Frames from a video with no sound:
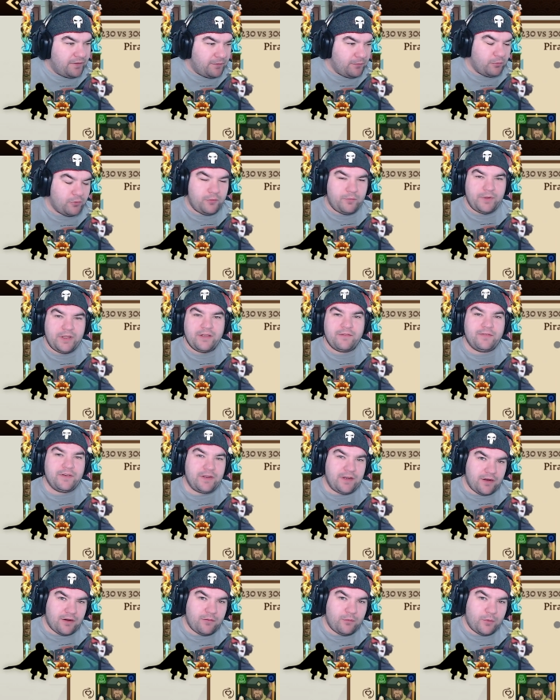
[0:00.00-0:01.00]
It wouldn't be a
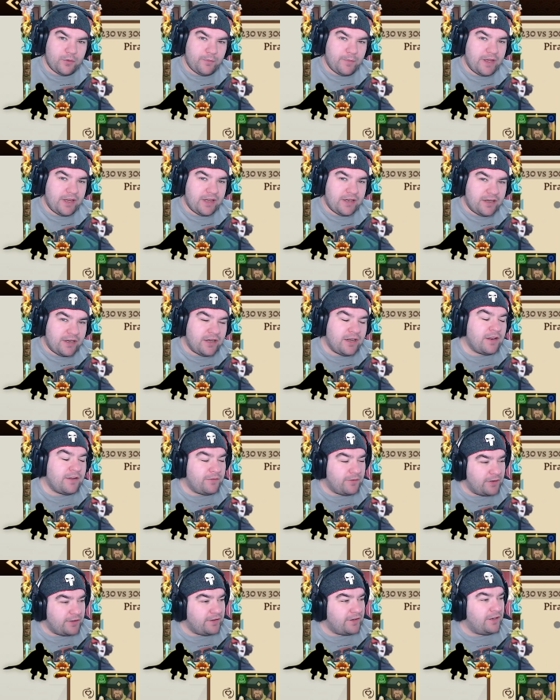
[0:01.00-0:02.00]
video with me in it
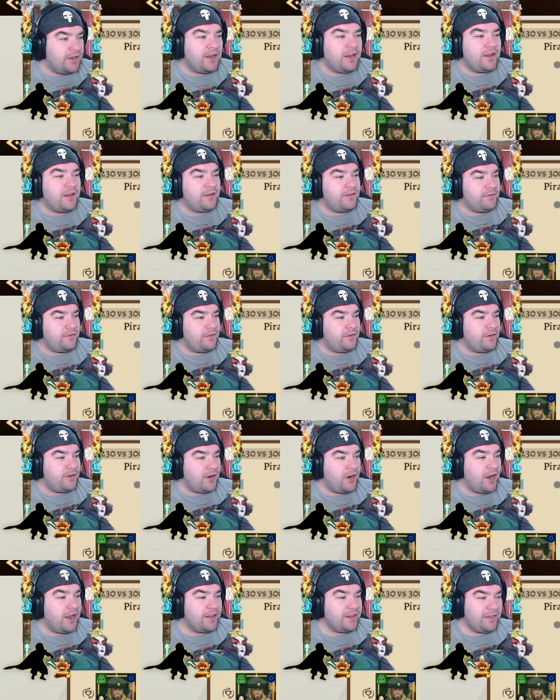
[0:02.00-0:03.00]
if I didn't, you
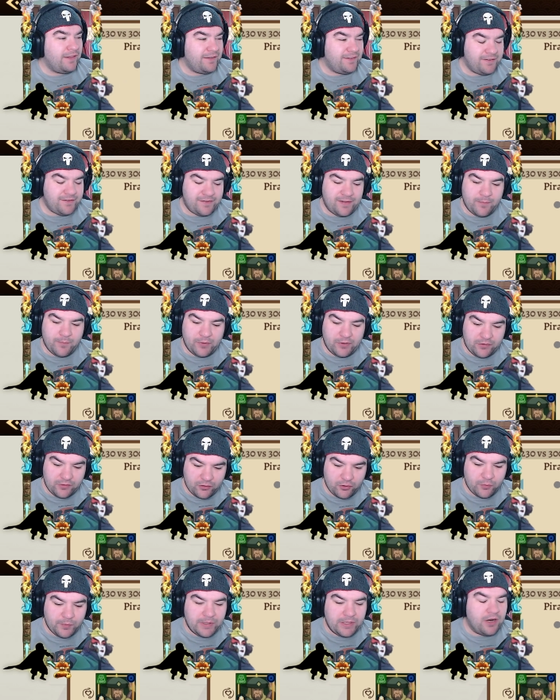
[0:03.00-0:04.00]
know, at least simp a
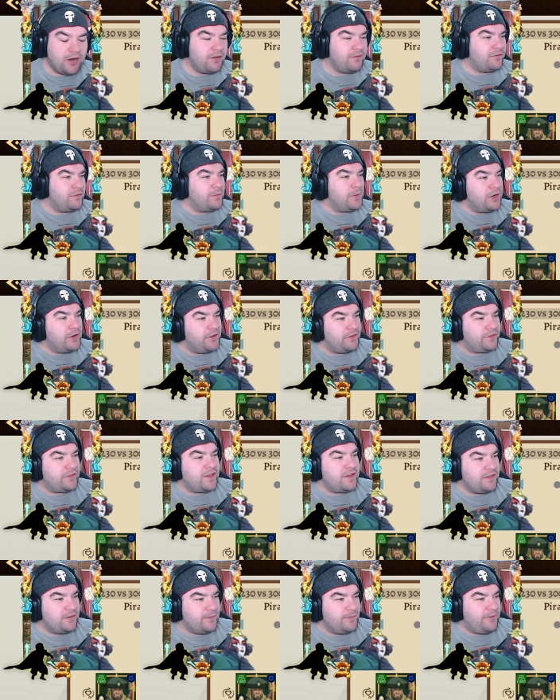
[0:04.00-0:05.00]
little bit over my Earth
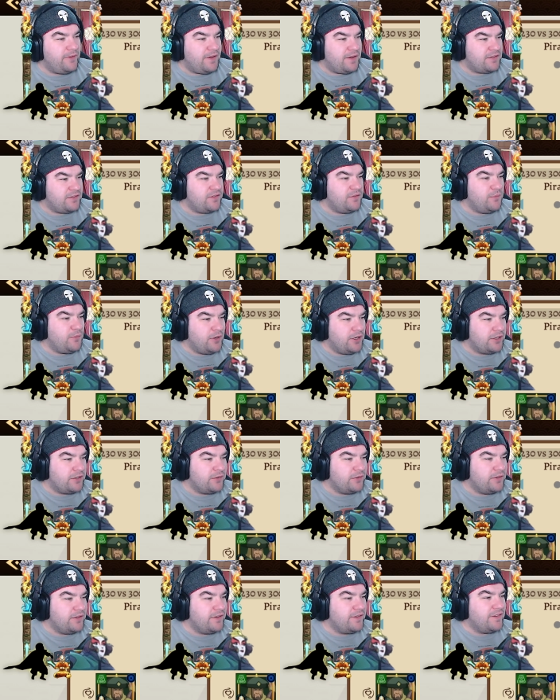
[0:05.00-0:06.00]
Kingdom faction. My
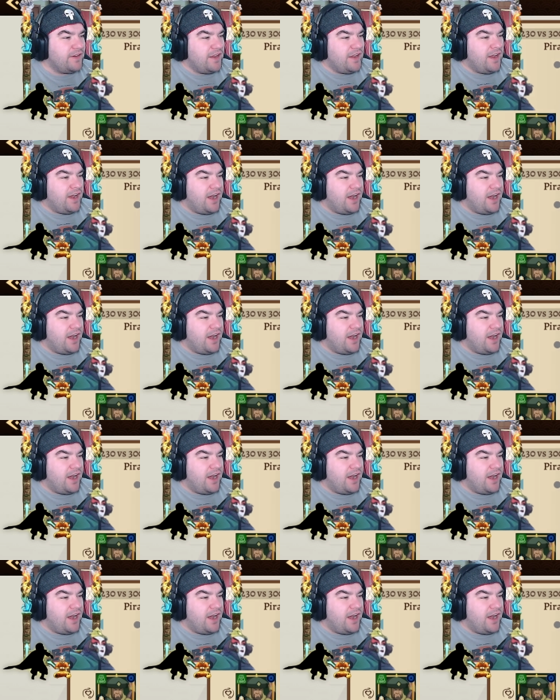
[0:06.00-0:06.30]
goodness.